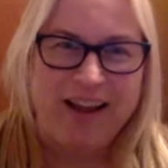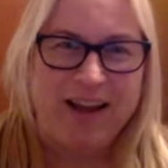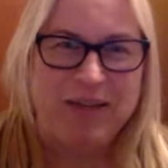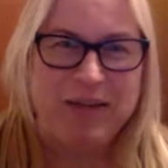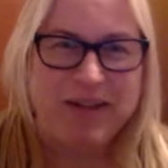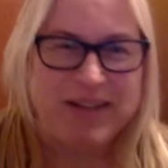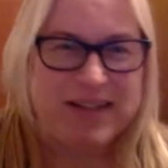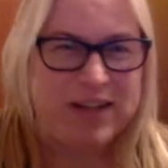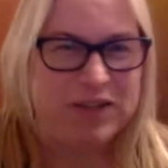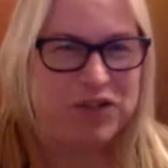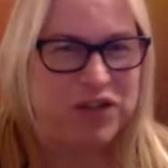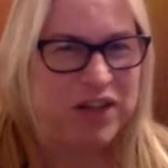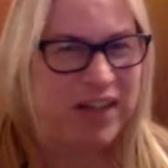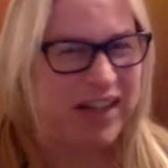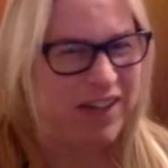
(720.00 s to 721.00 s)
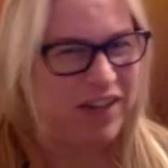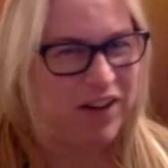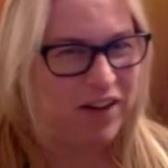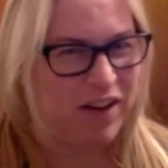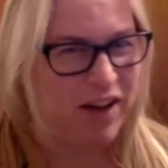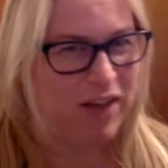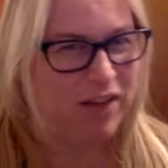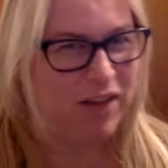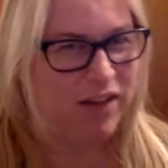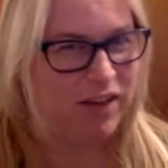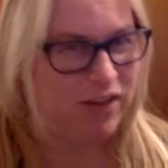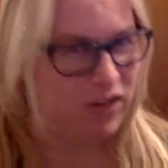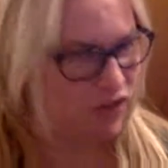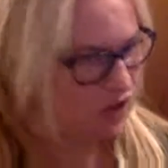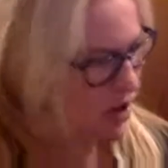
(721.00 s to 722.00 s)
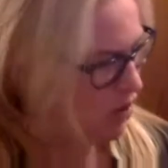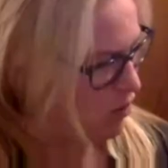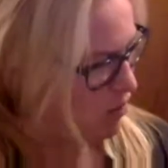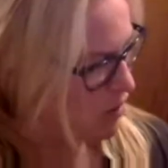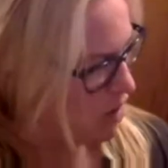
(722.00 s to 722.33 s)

I mean, you should leave here now, Lincoln. Just go.